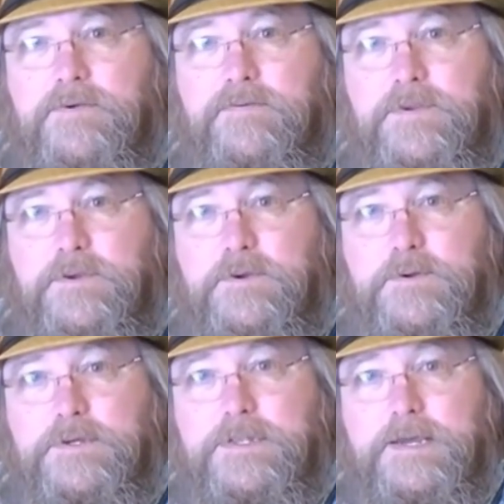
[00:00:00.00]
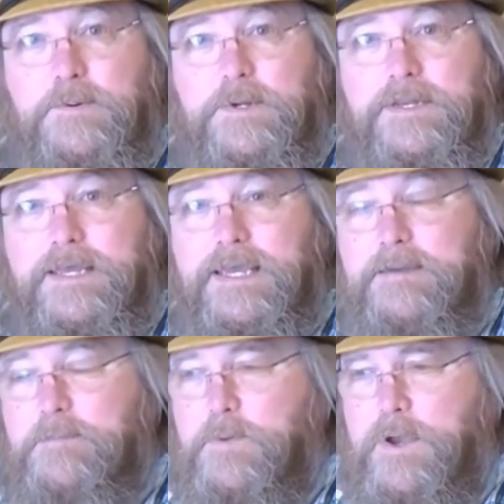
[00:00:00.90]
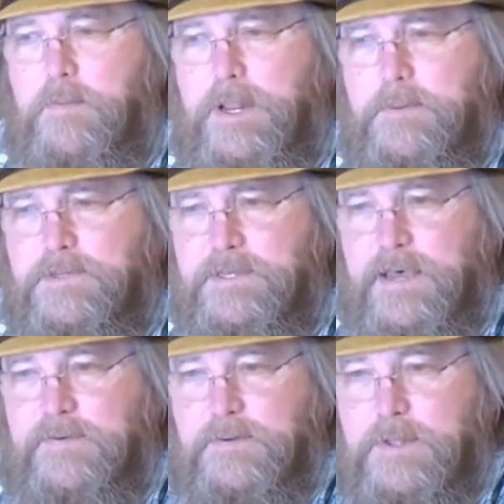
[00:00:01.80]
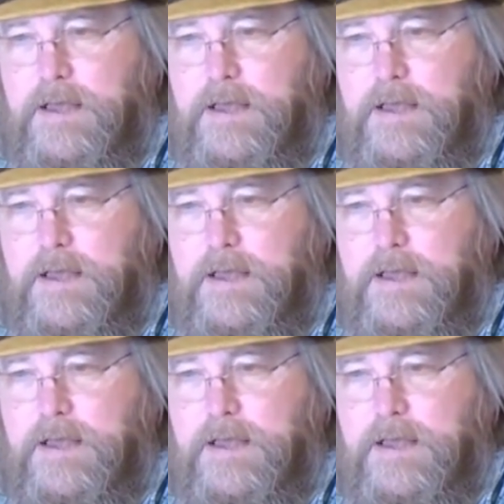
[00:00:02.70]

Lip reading: revenue in that one day. But we open up at 7.